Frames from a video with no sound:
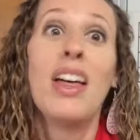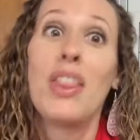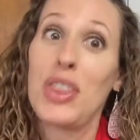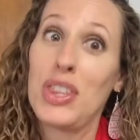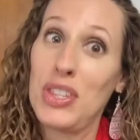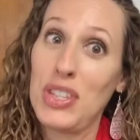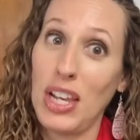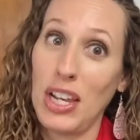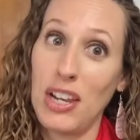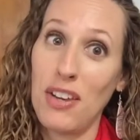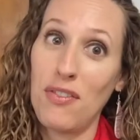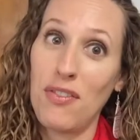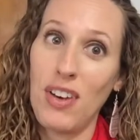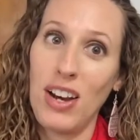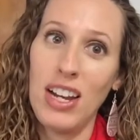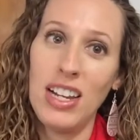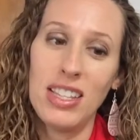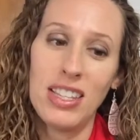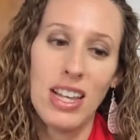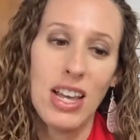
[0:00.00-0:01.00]
Second
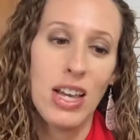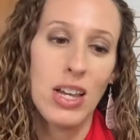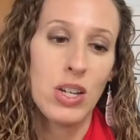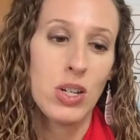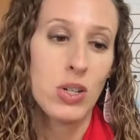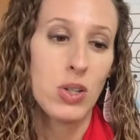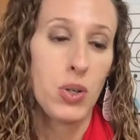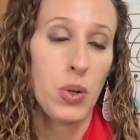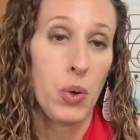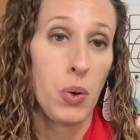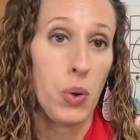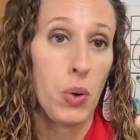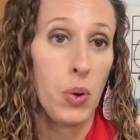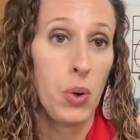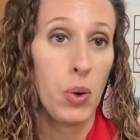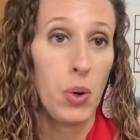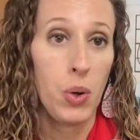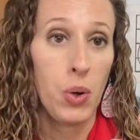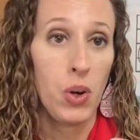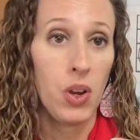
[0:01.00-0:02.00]
phrase,
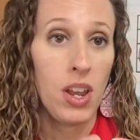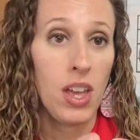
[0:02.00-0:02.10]
do,